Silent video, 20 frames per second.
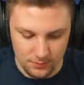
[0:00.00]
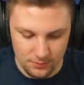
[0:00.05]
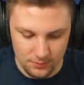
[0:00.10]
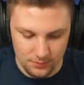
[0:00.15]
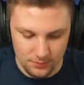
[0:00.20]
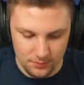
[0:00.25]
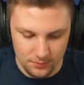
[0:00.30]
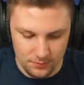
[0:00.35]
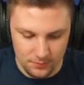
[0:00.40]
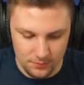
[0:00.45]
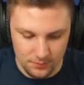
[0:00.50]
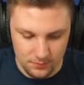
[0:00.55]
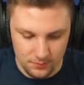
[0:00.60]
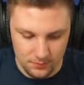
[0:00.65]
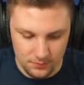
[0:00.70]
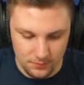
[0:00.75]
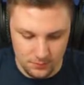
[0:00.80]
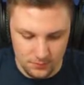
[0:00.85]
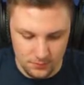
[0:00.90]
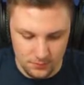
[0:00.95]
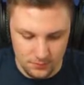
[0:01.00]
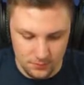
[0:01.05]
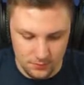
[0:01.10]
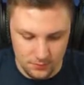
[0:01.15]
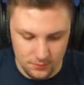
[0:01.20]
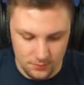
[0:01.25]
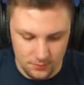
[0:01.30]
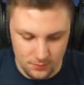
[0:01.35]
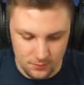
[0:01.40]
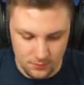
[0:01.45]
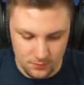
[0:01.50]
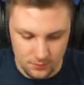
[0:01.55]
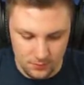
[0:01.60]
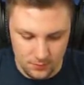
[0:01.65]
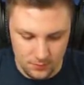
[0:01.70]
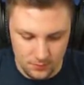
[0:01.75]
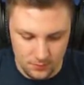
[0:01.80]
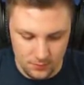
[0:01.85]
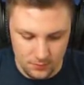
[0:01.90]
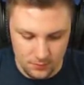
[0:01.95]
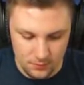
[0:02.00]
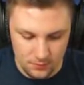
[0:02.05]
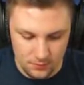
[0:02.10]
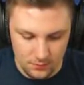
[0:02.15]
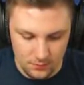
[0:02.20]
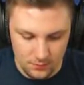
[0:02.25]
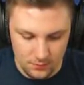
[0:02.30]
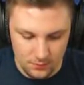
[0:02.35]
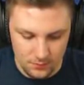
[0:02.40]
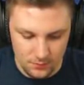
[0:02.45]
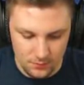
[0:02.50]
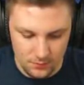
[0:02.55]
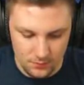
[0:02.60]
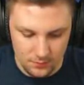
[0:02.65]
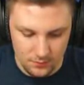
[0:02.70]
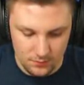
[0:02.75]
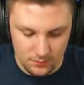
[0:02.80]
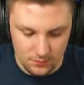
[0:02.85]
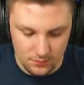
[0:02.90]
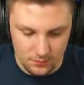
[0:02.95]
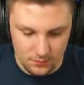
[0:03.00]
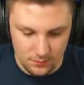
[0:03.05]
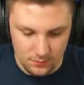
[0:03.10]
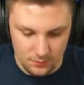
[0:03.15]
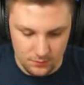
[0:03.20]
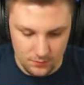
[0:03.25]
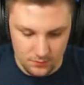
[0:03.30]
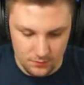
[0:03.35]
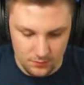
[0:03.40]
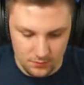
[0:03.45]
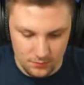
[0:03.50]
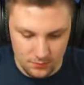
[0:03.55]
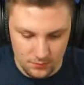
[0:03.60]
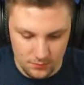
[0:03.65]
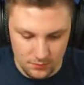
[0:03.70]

Nobody speaks.